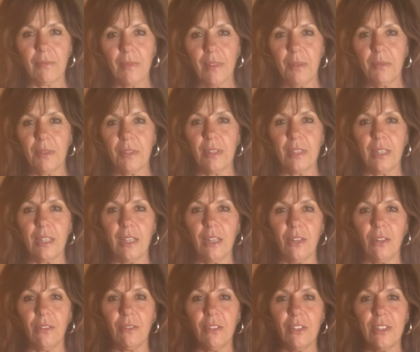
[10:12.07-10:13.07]
I'm just sitting
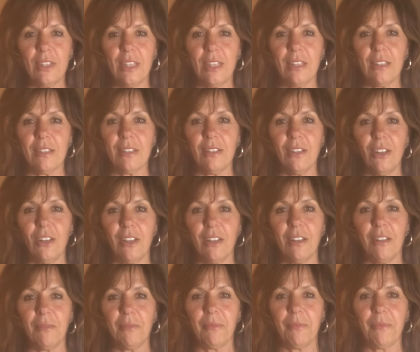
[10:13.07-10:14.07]
here. You see this? Look.
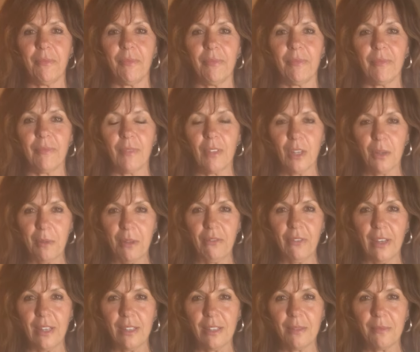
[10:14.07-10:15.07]
Look at my
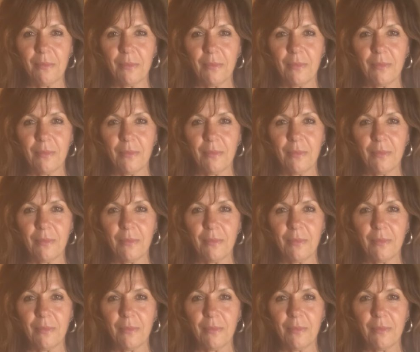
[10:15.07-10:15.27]
face.